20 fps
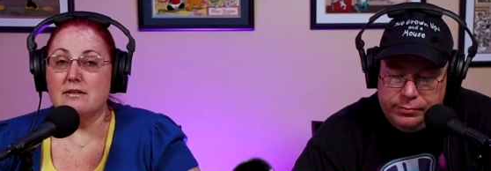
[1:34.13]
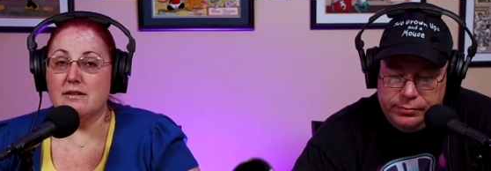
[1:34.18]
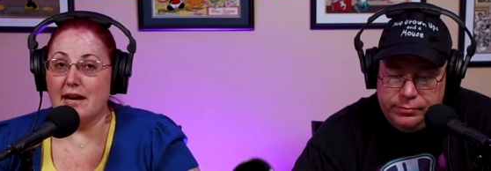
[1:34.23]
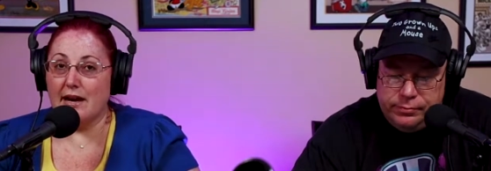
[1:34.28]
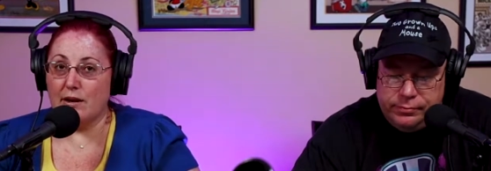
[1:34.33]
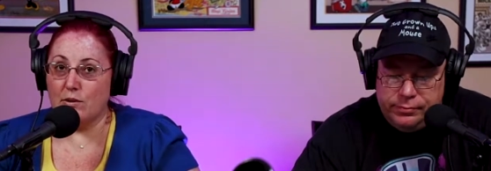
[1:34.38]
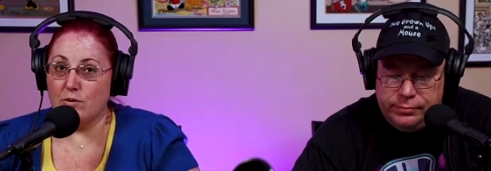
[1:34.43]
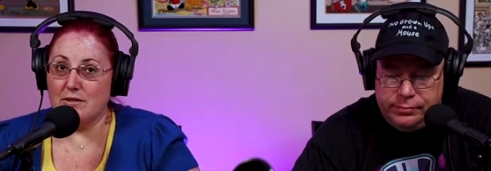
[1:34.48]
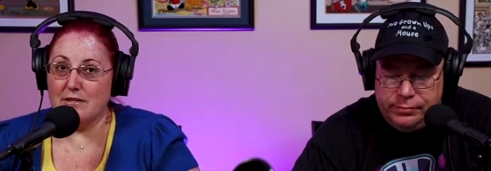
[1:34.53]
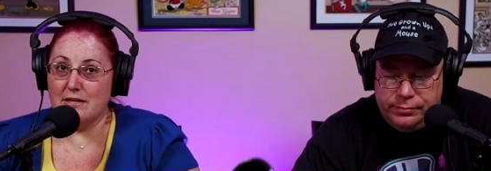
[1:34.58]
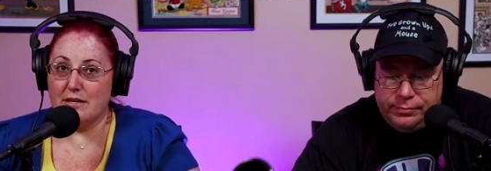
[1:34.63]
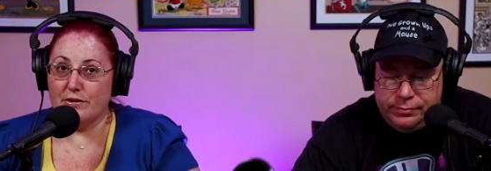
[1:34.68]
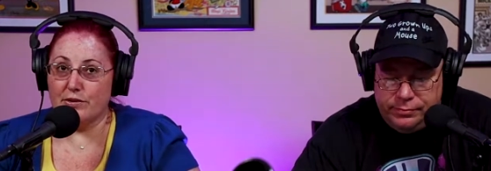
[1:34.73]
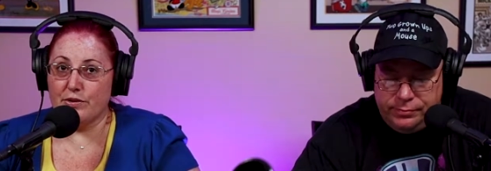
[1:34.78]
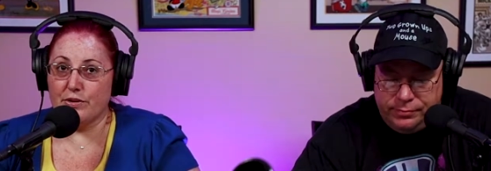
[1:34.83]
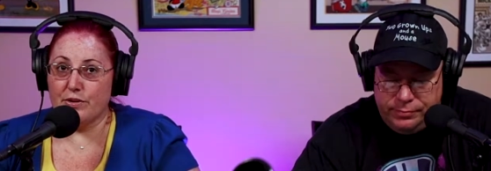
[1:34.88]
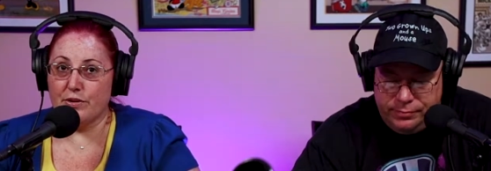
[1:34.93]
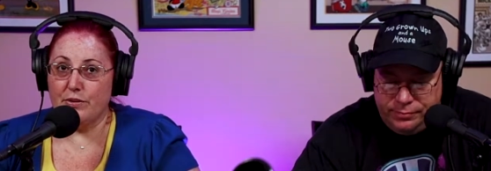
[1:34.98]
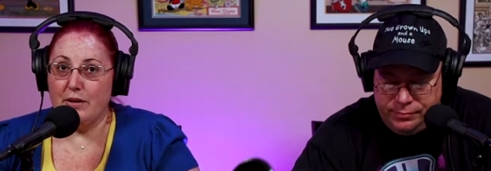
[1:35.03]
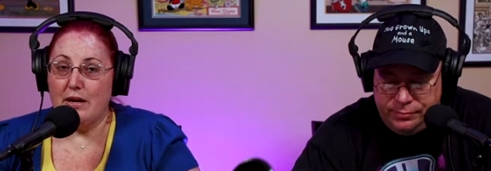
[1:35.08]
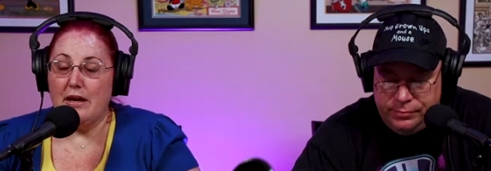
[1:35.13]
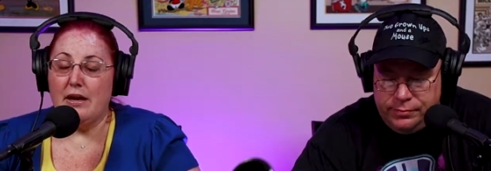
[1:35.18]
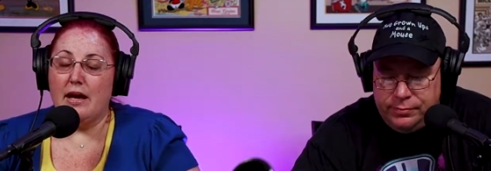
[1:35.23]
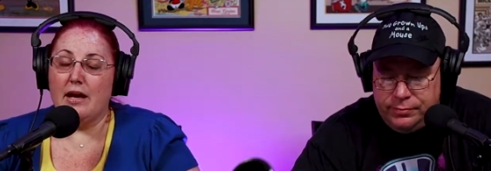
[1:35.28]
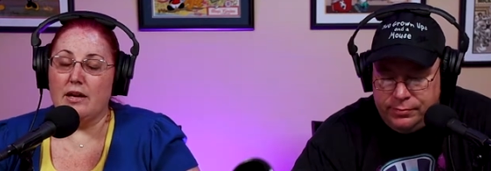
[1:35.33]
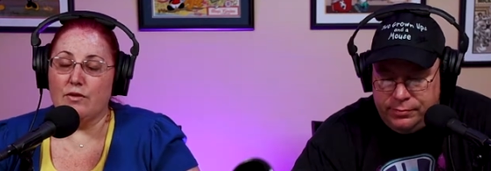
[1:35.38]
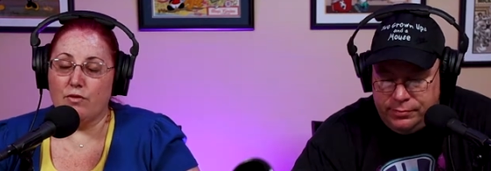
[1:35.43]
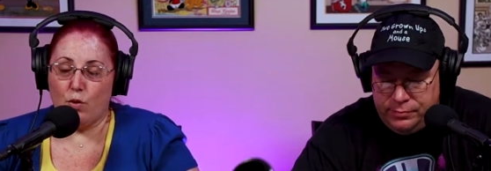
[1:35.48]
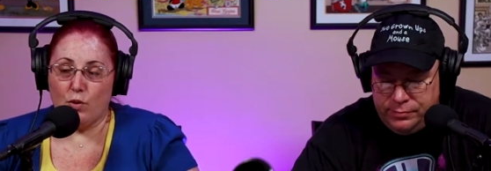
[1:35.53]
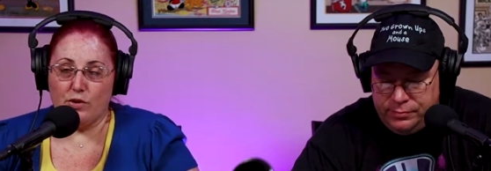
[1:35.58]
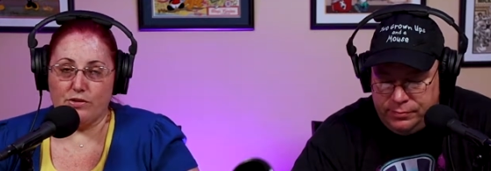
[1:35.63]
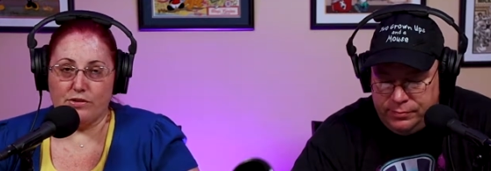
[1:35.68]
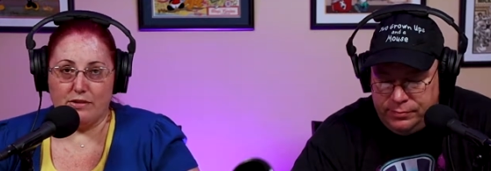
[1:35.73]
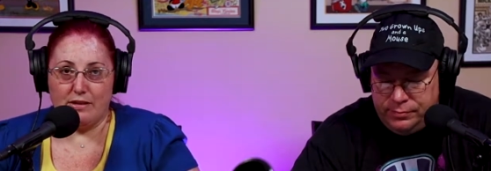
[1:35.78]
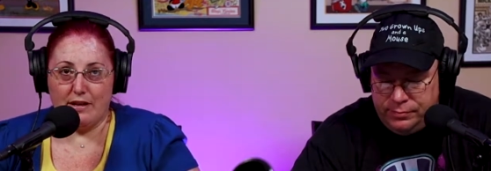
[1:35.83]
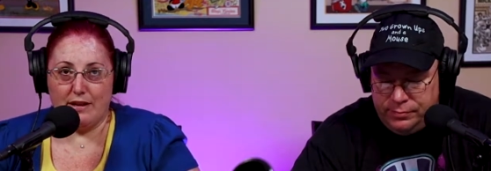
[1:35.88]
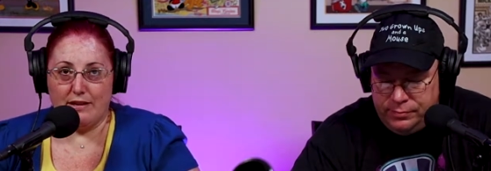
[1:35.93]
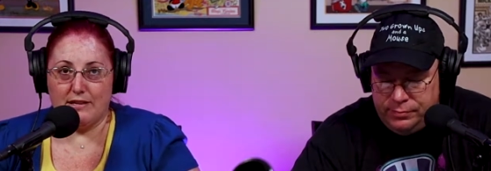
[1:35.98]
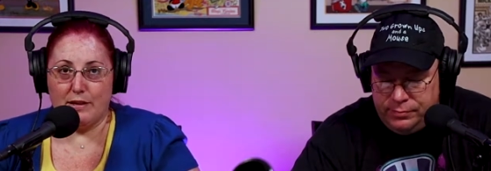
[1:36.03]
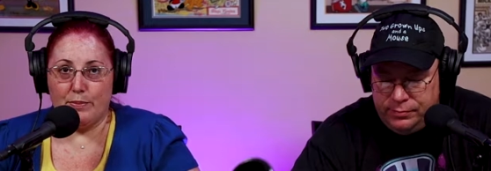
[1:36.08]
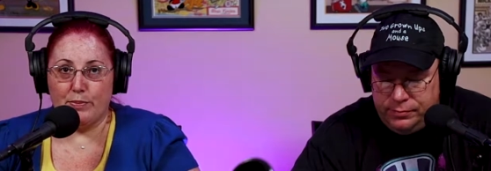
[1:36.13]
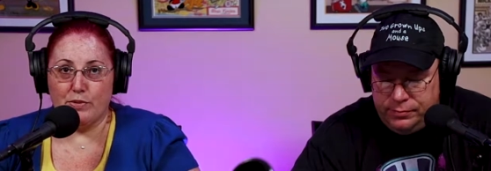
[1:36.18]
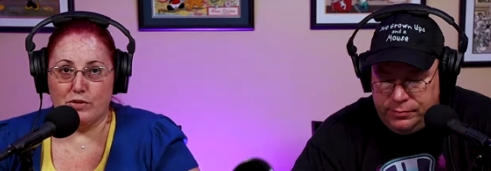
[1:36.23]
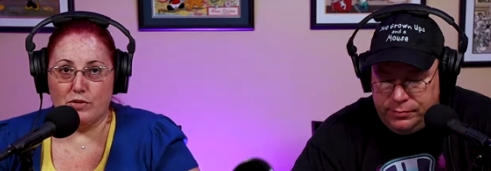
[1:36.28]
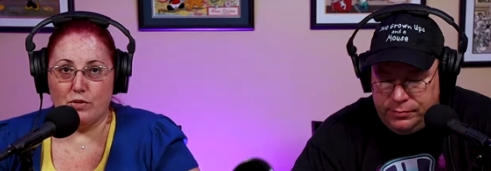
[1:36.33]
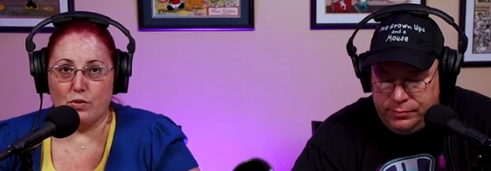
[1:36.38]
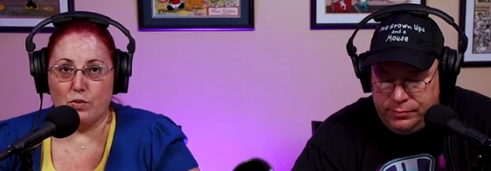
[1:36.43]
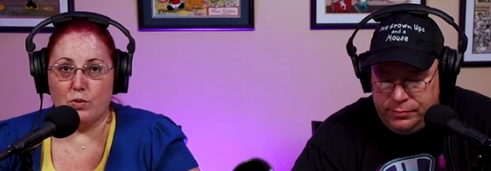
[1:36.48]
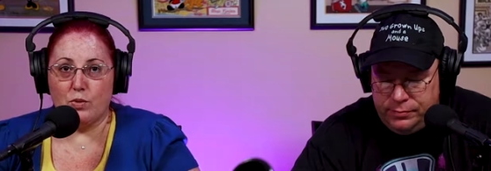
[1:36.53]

Speaker 1: Town Center, and of course today's episode,